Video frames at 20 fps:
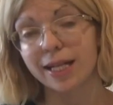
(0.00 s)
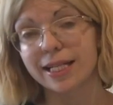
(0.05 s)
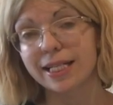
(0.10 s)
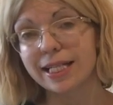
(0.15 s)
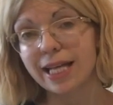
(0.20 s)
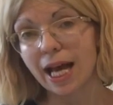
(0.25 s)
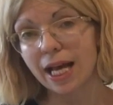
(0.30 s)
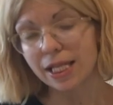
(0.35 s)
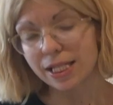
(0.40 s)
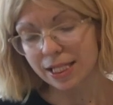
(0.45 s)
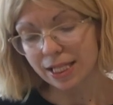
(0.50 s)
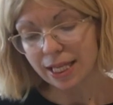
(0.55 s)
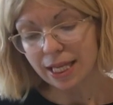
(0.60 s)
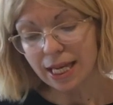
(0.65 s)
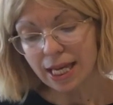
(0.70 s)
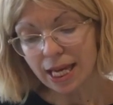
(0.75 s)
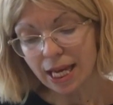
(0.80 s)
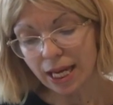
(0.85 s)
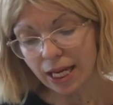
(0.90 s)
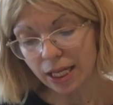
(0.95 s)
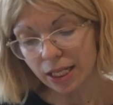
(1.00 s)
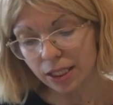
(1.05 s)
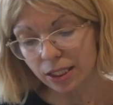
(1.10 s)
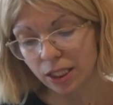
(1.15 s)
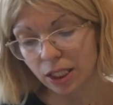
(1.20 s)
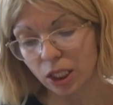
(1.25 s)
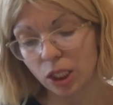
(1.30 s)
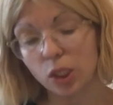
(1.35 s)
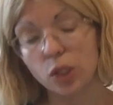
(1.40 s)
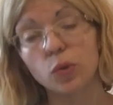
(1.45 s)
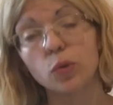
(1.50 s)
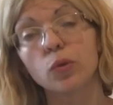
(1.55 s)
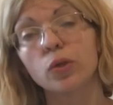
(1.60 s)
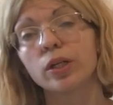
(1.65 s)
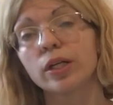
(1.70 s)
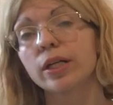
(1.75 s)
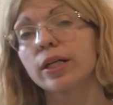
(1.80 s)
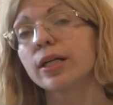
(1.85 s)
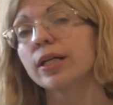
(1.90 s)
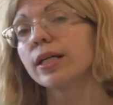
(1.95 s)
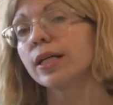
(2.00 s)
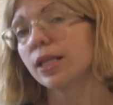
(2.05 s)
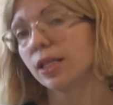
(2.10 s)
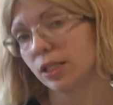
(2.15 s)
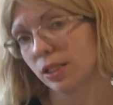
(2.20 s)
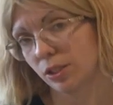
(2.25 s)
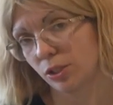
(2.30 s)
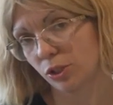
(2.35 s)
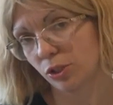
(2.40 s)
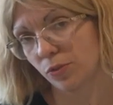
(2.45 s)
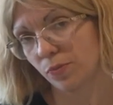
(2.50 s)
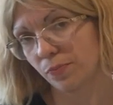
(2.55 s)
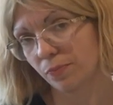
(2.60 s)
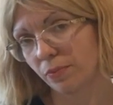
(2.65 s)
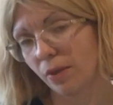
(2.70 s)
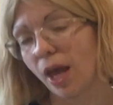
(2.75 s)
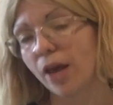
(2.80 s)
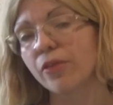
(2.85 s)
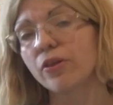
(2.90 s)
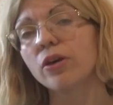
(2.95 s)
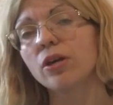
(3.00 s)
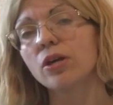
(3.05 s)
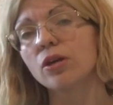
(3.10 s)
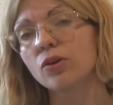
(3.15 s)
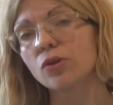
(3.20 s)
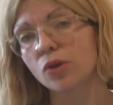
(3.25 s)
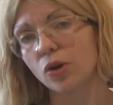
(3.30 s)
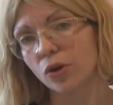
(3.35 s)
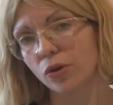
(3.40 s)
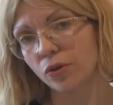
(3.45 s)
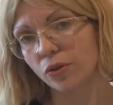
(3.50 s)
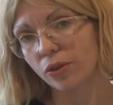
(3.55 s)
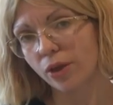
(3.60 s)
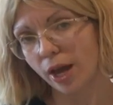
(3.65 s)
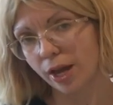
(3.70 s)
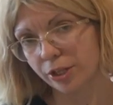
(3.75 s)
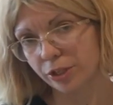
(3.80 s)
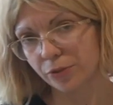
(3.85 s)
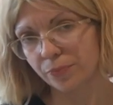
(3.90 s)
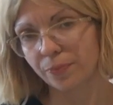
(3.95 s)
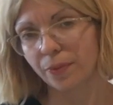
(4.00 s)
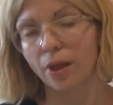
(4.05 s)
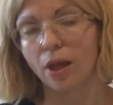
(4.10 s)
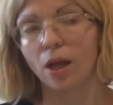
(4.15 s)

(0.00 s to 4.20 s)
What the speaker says: dass glücklich ist. I think you know that.